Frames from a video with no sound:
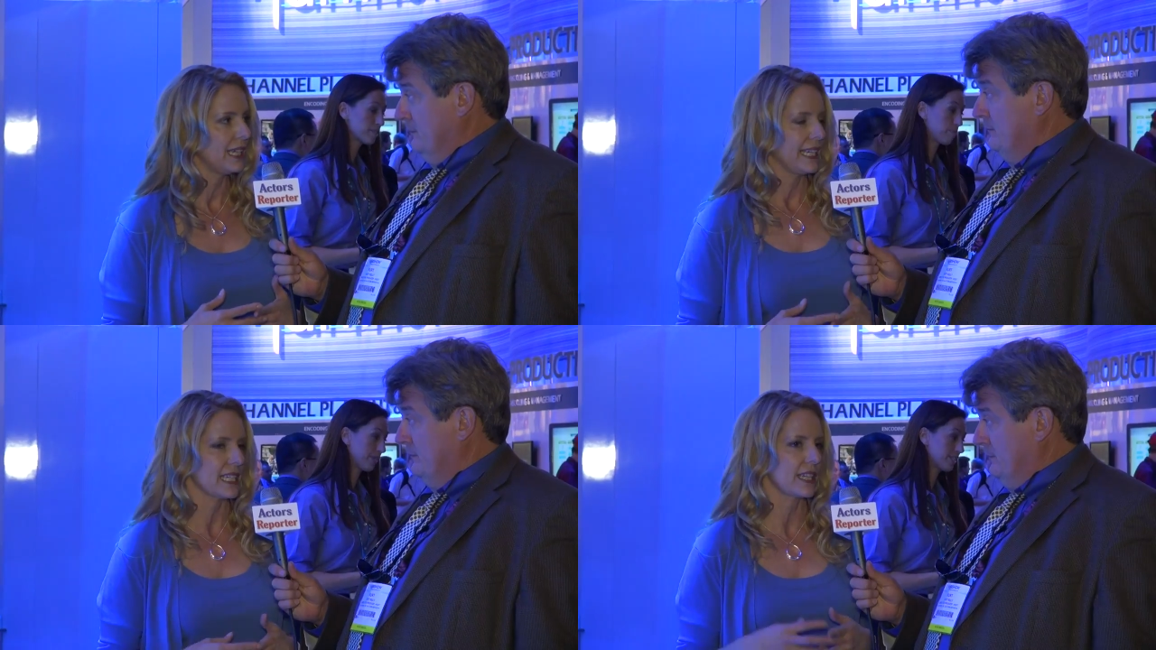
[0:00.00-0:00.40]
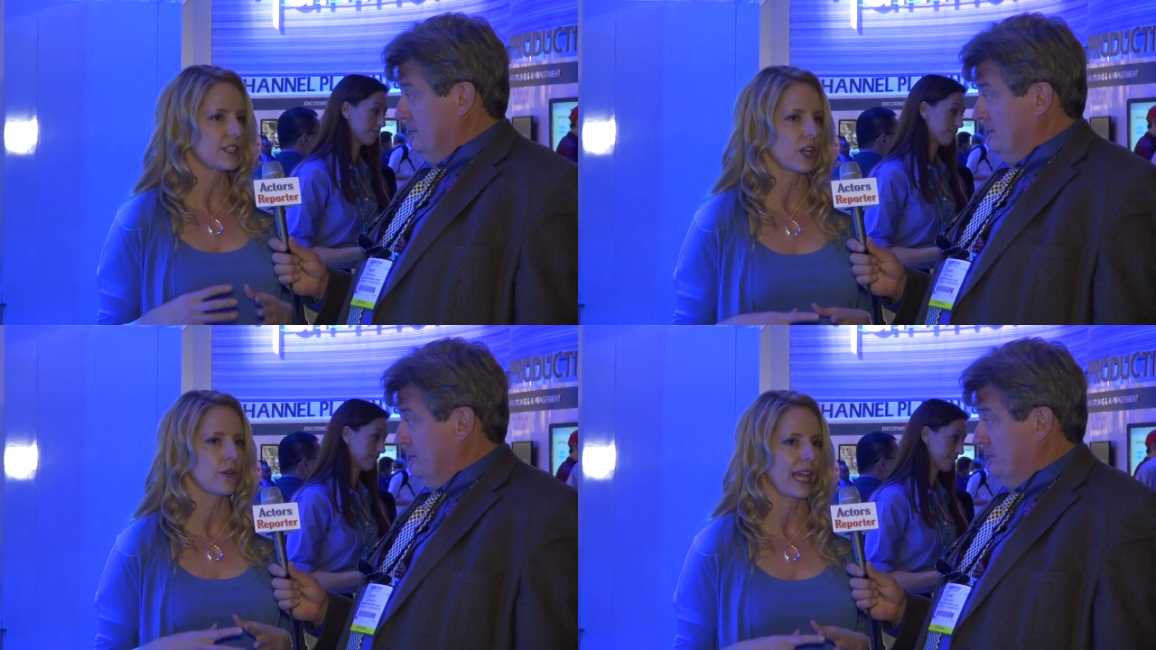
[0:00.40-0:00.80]
Speaker 1: is they
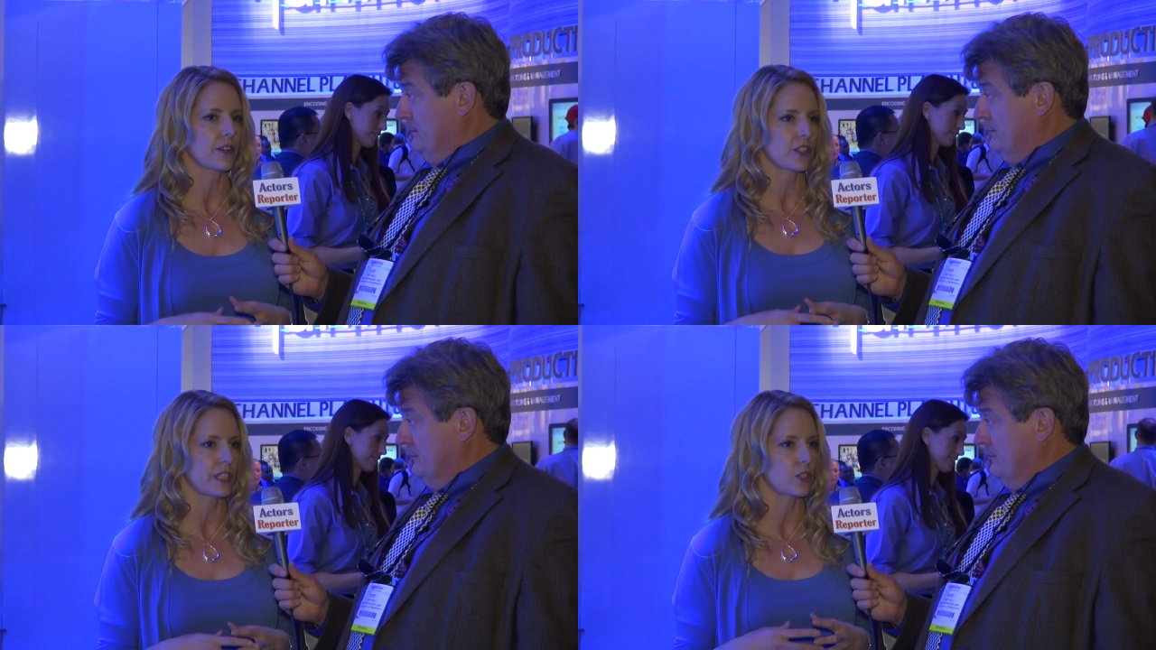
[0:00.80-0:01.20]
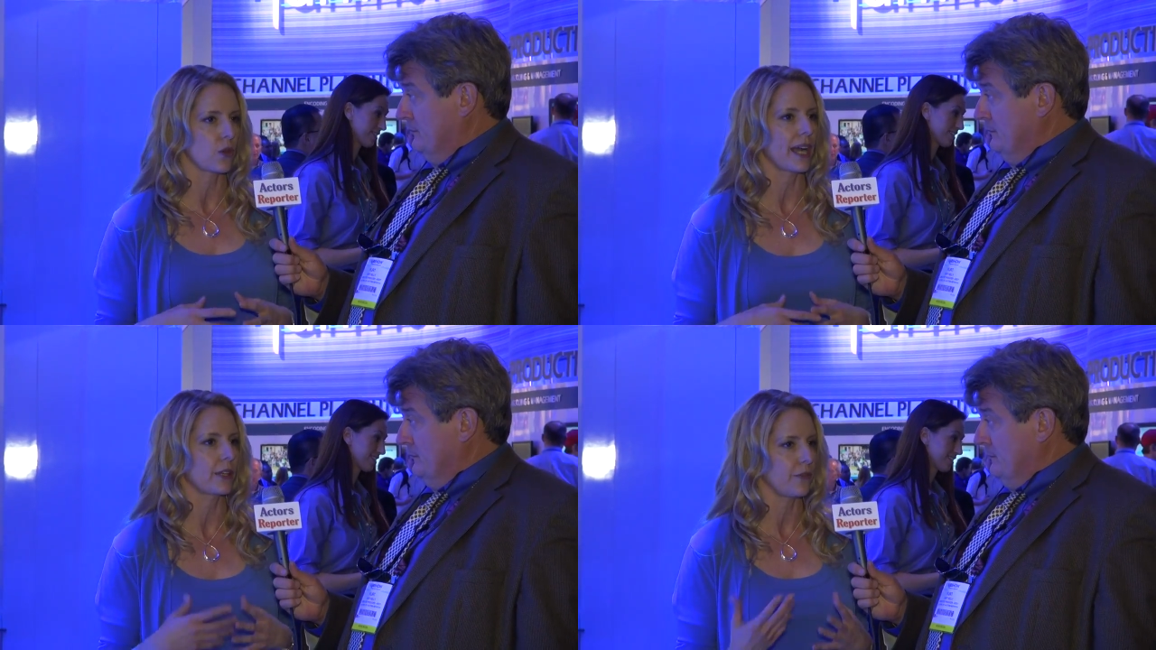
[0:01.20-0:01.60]
don't actually actually
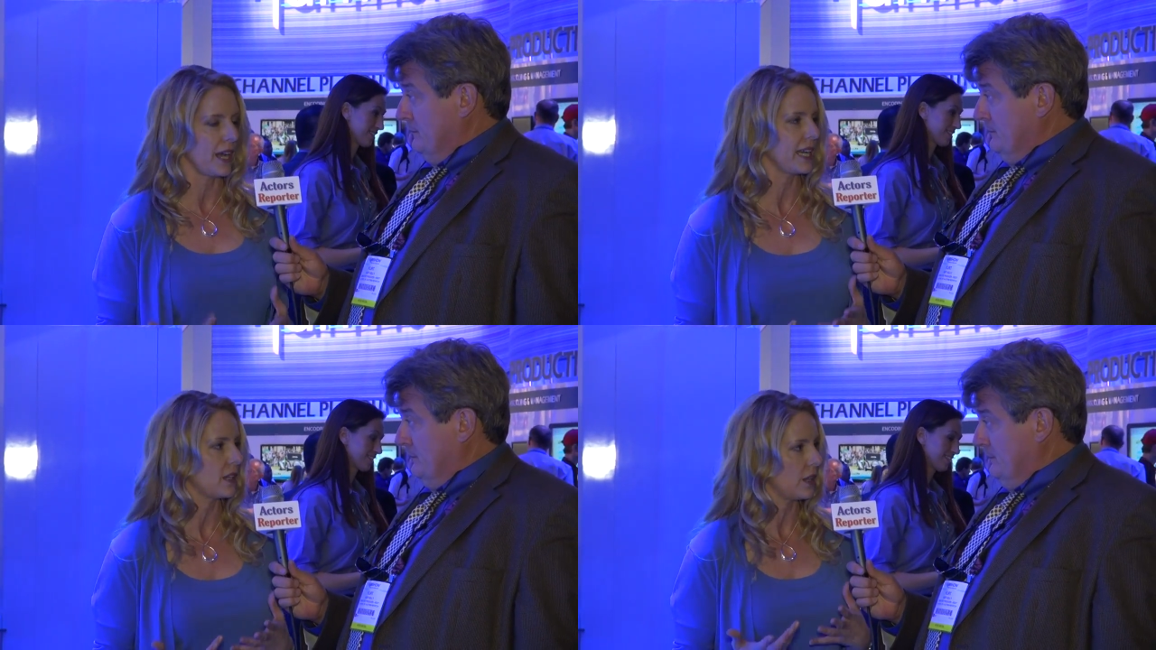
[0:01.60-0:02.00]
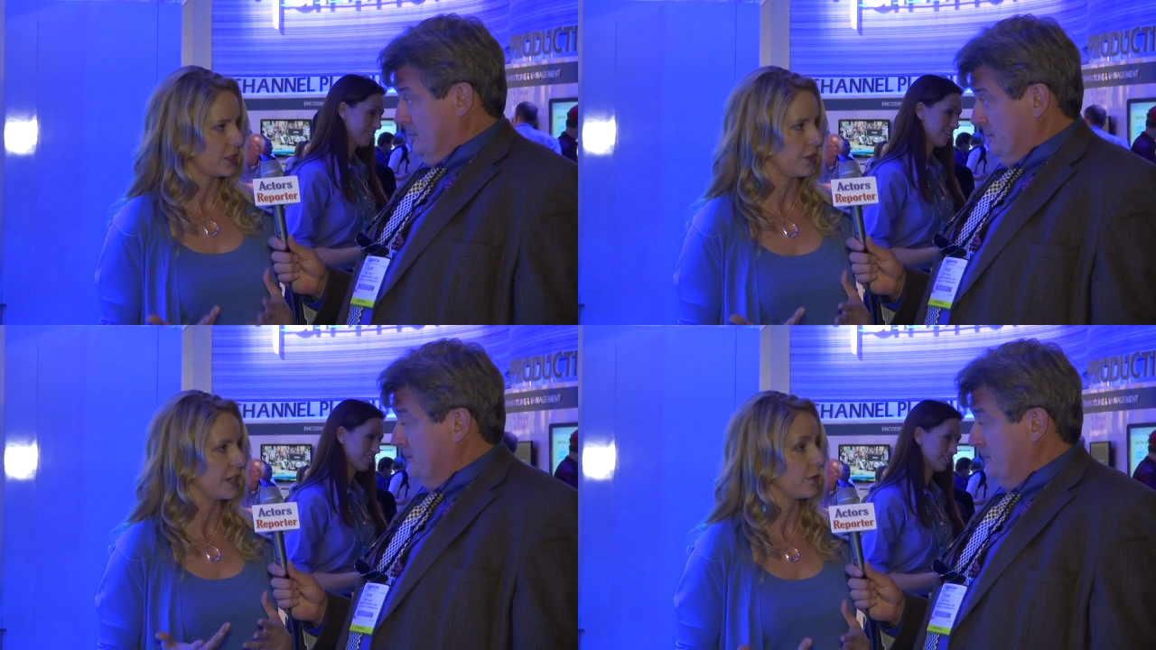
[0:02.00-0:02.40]
try to find
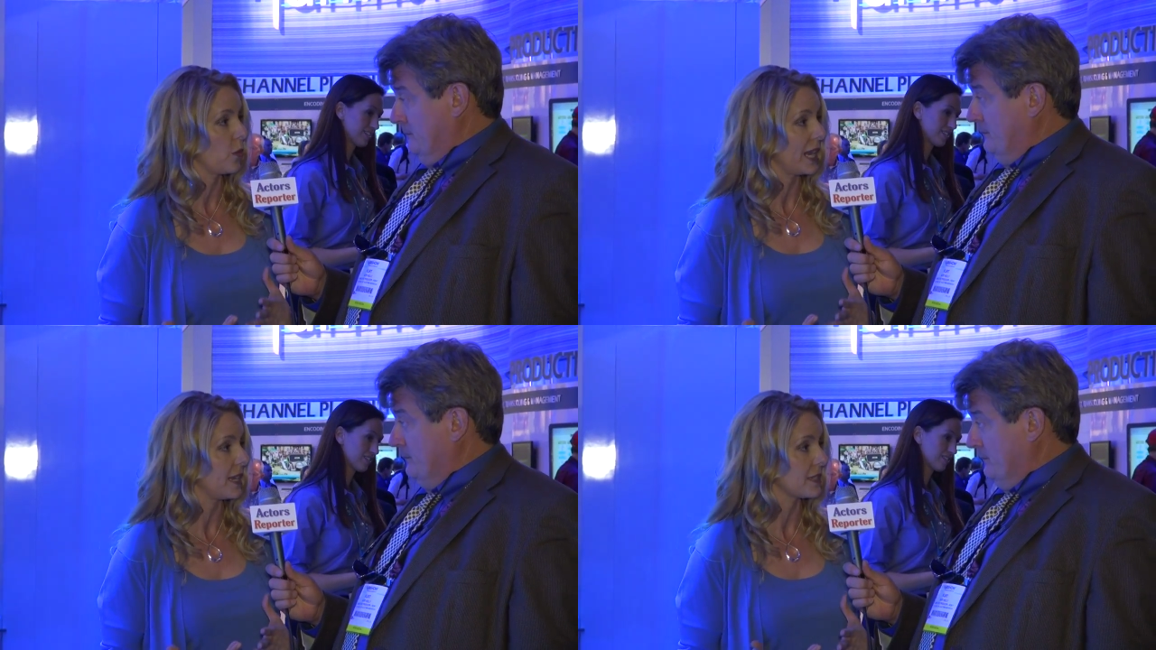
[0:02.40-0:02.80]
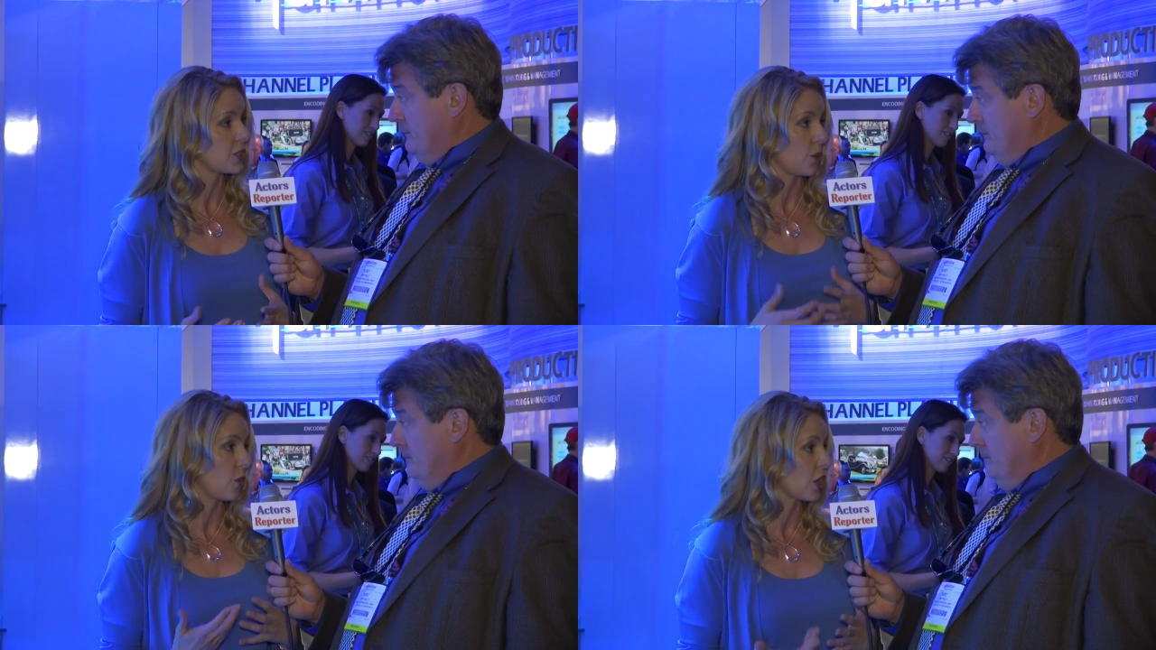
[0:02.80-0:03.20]
alternative ways
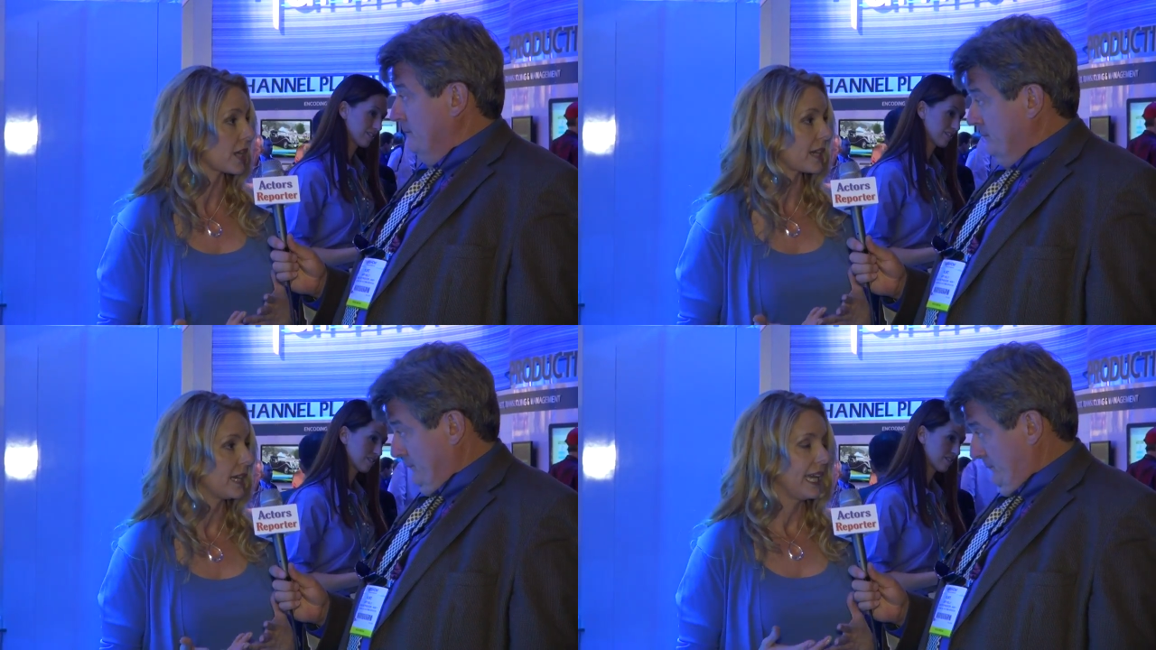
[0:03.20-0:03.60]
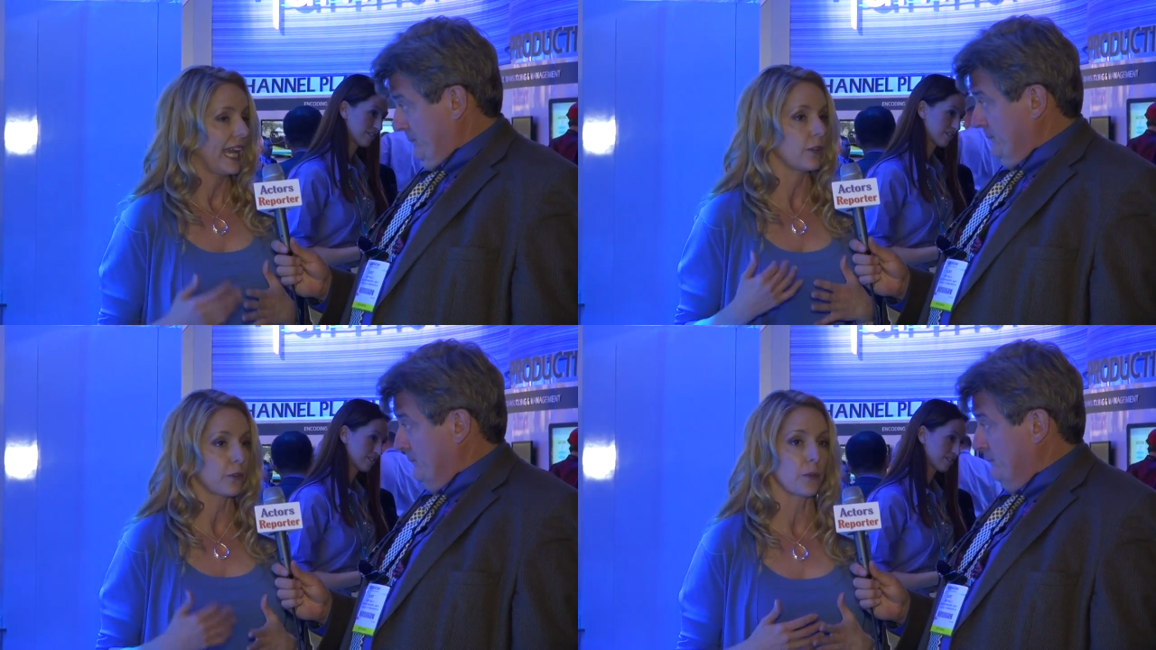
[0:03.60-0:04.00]
to work.
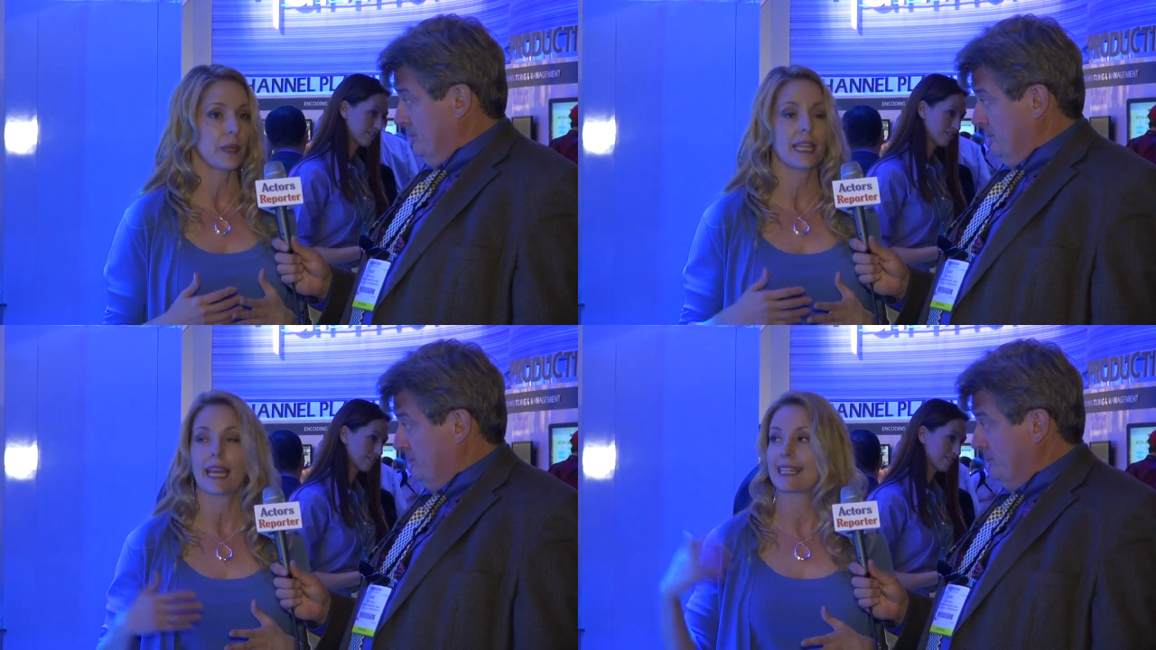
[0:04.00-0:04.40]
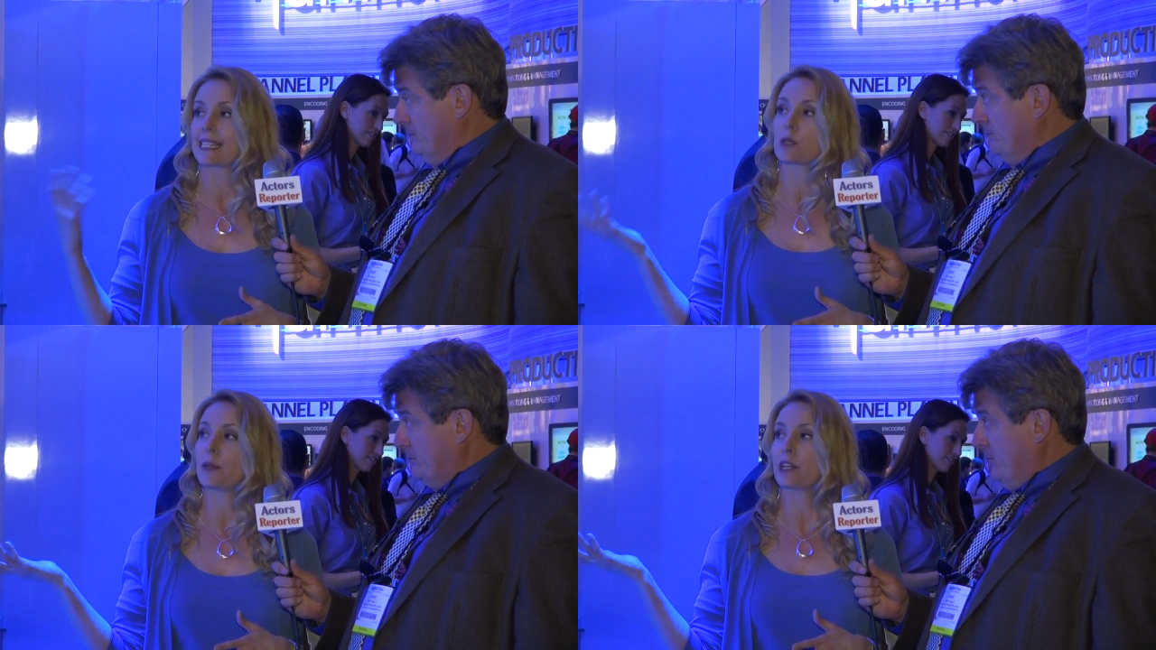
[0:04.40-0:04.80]
And for me, as a
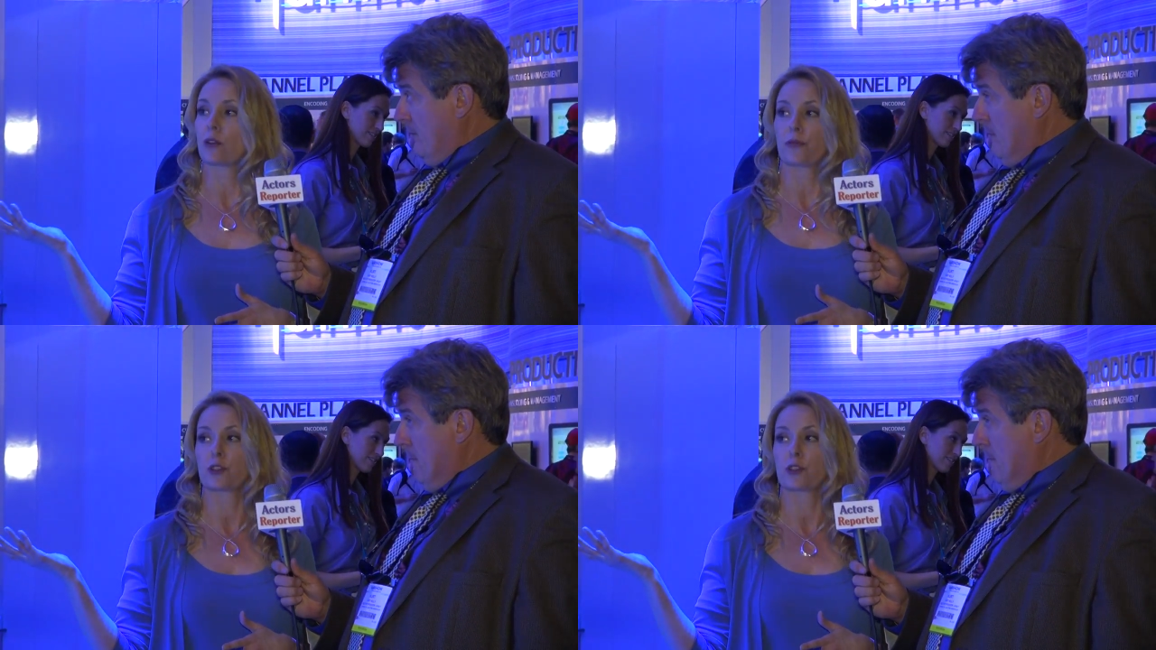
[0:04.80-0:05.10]
speaker for